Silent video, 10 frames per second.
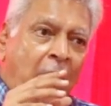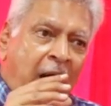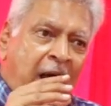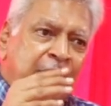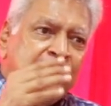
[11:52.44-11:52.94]

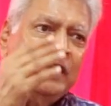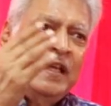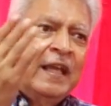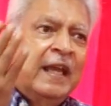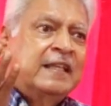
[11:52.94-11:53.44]
after
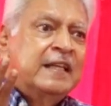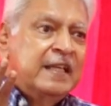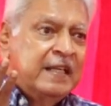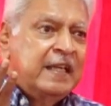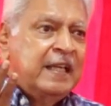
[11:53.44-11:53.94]
they get their
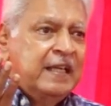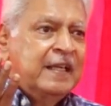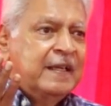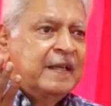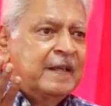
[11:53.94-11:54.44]
degree,
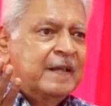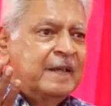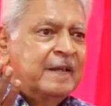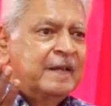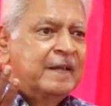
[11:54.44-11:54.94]

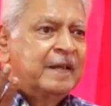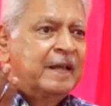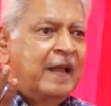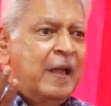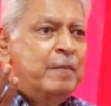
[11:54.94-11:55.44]

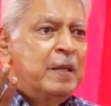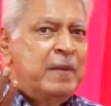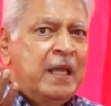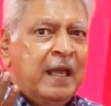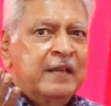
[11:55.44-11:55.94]

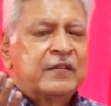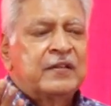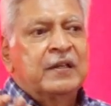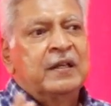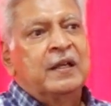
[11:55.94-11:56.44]

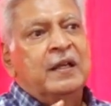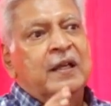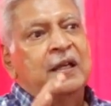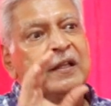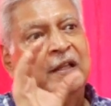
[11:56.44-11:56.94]
MBBS,
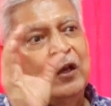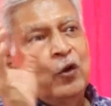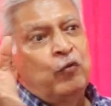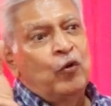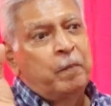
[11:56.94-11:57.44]
they
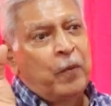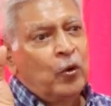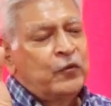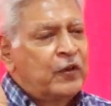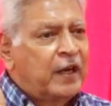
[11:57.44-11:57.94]
go for
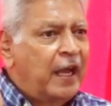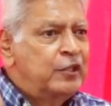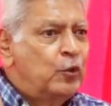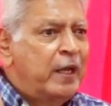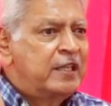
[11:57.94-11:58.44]
post
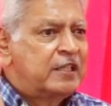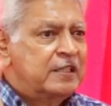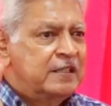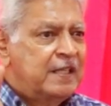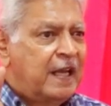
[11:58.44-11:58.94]

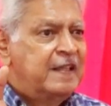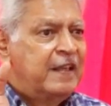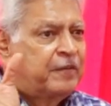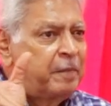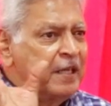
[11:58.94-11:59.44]
graduation and
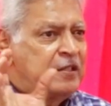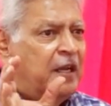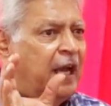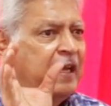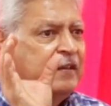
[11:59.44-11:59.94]
they
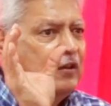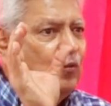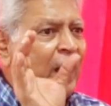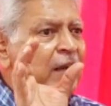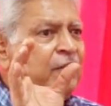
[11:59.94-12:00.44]
specialize in
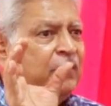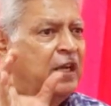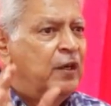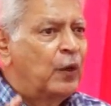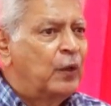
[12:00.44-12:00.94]
one
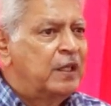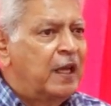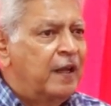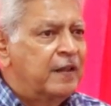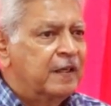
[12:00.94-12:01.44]
field or
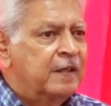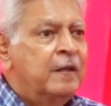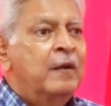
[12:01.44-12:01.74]
the other.